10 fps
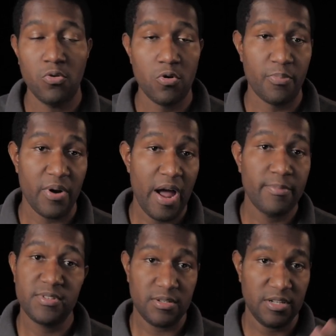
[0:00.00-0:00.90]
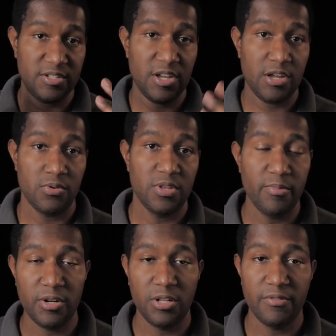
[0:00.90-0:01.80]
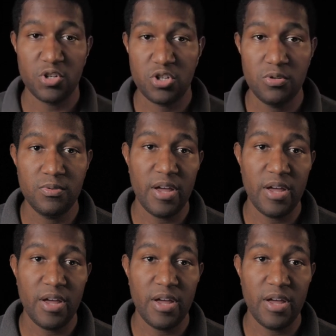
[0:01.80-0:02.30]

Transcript: or perhaps let's say you're in the middle of a shoot